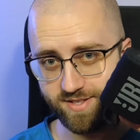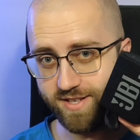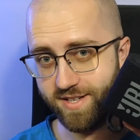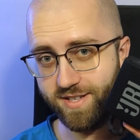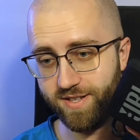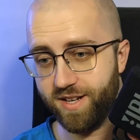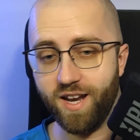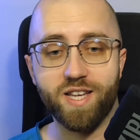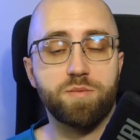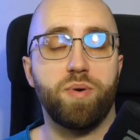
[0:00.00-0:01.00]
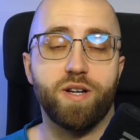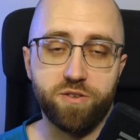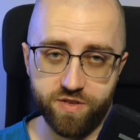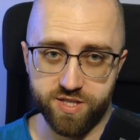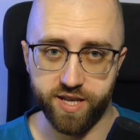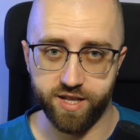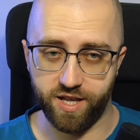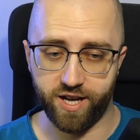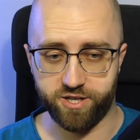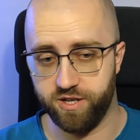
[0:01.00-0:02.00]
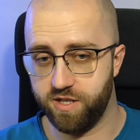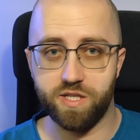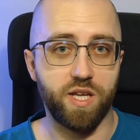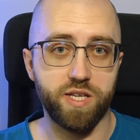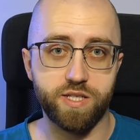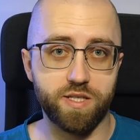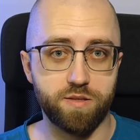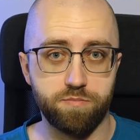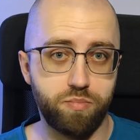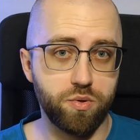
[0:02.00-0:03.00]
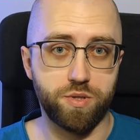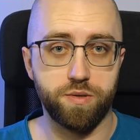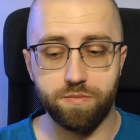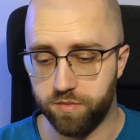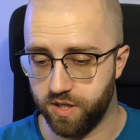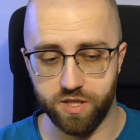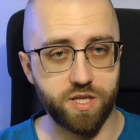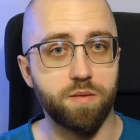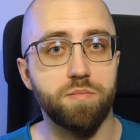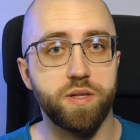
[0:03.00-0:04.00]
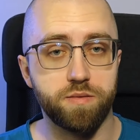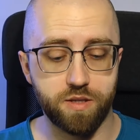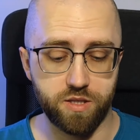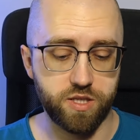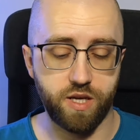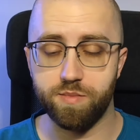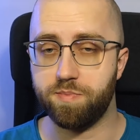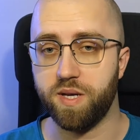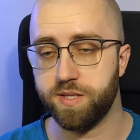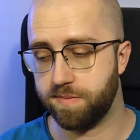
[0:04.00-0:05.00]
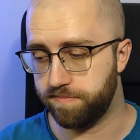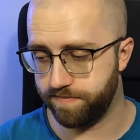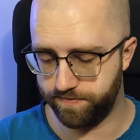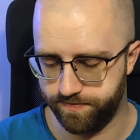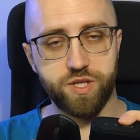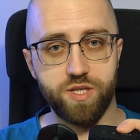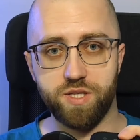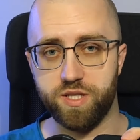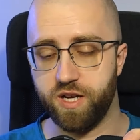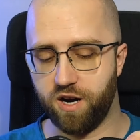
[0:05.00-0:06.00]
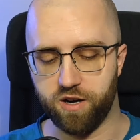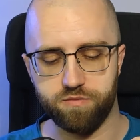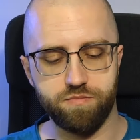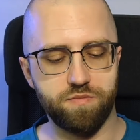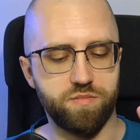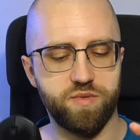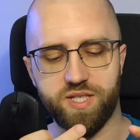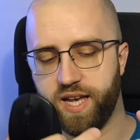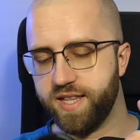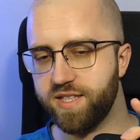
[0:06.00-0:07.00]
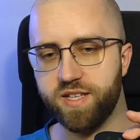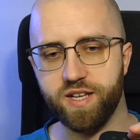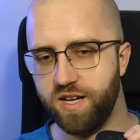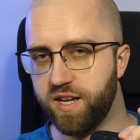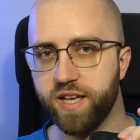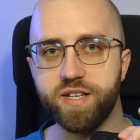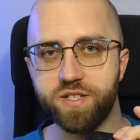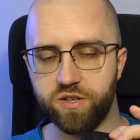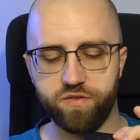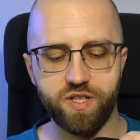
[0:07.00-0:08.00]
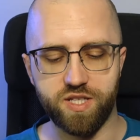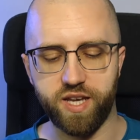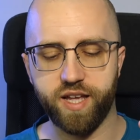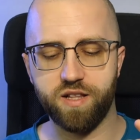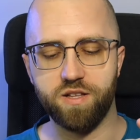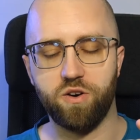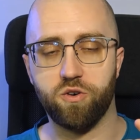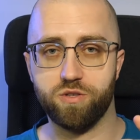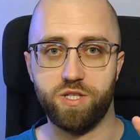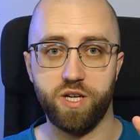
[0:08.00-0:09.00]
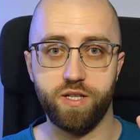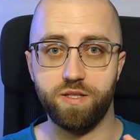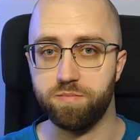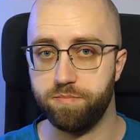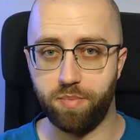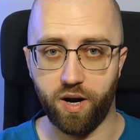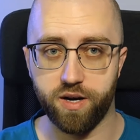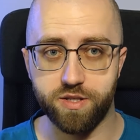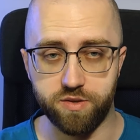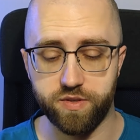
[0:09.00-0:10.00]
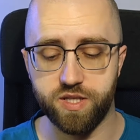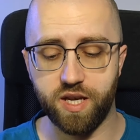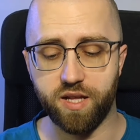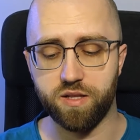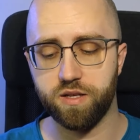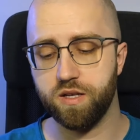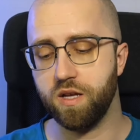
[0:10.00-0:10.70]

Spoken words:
the last part of the tail actually stays put in the same space. Since there are 10 links of the tail or 10 parts of the tail,